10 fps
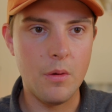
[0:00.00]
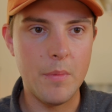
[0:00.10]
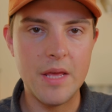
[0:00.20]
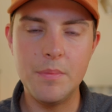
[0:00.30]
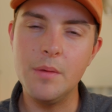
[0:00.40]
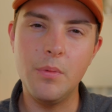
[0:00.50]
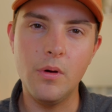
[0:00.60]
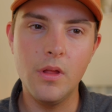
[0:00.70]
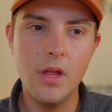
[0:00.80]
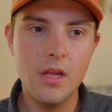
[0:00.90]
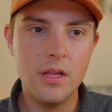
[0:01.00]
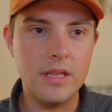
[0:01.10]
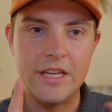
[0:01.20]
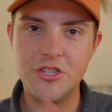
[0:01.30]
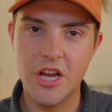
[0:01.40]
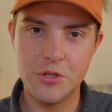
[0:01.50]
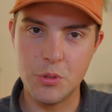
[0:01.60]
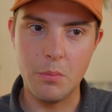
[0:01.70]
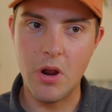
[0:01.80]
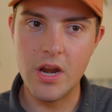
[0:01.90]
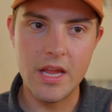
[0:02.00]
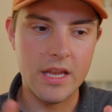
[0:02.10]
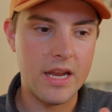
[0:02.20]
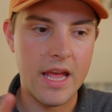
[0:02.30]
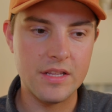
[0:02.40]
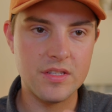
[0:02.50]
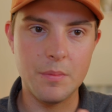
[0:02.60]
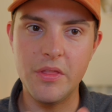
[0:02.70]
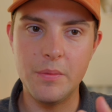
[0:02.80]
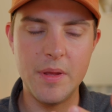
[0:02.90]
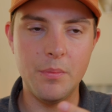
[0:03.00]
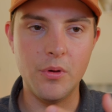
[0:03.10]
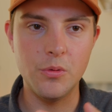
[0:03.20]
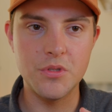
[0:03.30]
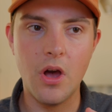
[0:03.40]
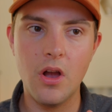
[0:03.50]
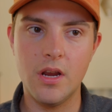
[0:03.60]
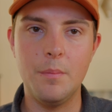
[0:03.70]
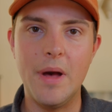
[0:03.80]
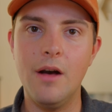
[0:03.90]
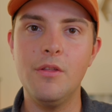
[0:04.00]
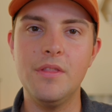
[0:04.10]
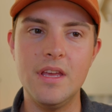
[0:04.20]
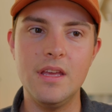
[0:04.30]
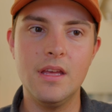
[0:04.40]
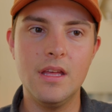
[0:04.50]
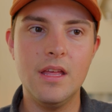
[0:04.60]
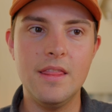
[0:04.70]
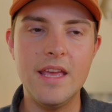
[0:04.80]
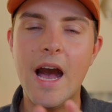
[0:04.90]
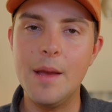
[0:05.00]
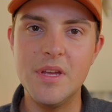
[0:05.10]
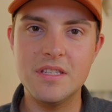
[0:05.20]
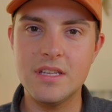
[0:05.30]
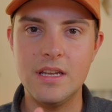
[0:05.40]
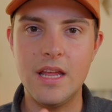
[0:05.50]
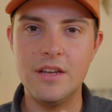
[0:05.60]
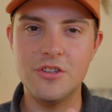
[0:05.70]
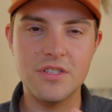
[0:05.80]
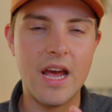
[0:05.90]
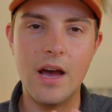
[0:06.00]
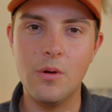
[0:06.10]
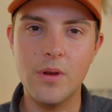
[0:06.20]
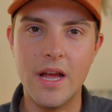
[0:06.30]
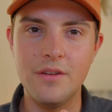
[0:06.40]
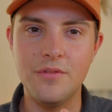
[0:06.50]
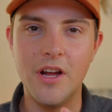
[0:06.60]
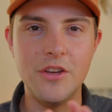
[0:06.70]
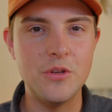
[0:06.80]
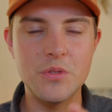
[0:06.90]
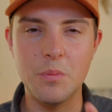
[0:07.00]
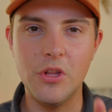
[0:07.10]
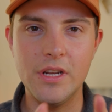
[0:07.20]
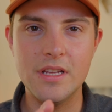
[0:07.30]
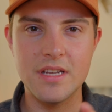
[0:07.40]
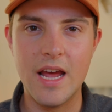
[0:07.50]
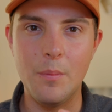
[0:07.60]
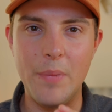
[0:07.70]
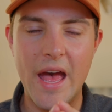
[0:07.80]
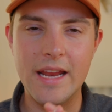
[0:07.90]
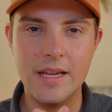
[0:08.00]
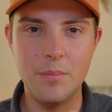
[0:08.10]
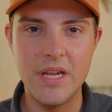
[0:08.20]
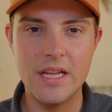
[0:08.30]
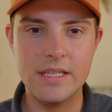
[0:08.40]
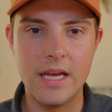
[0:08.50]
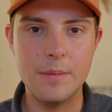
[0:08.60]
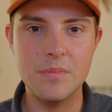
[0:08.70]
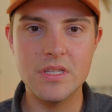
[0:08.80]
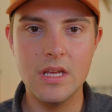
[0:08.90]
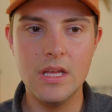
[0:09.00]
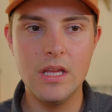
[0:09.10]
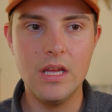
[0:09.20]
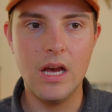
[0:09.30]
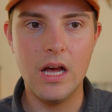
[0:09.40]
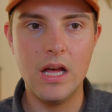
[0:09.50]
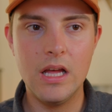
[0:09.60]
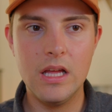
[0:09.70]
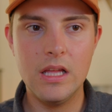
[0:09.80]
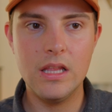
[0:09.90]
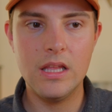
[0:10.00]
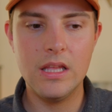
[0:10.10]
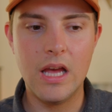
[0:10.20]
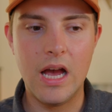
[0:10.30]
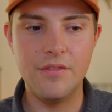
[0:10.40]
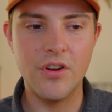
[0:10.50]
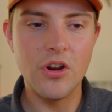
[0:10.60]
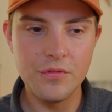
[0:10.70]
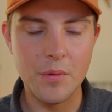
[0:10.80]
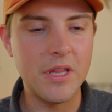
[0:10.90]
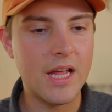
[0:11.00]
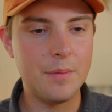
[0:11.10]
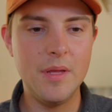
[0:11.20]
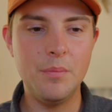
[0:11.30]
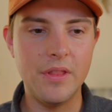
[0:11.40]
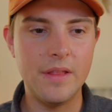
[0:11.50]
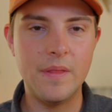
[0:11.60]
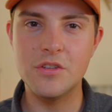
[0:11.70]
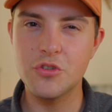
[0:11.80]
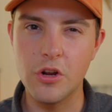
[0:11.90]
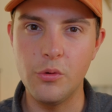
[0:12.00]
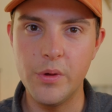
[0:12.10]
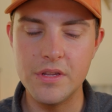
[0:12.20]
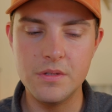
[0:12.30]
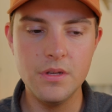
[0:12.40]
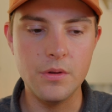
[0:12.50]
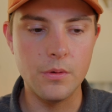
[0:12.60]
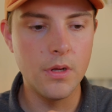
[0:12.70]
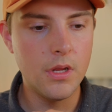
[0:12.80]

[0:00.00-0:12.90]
many people like Joshua Martin and some other people who talk about the IBIS and just how kind of unusable it is and how bad it can be at times. I've heard from a lot of people that they struggle with it too.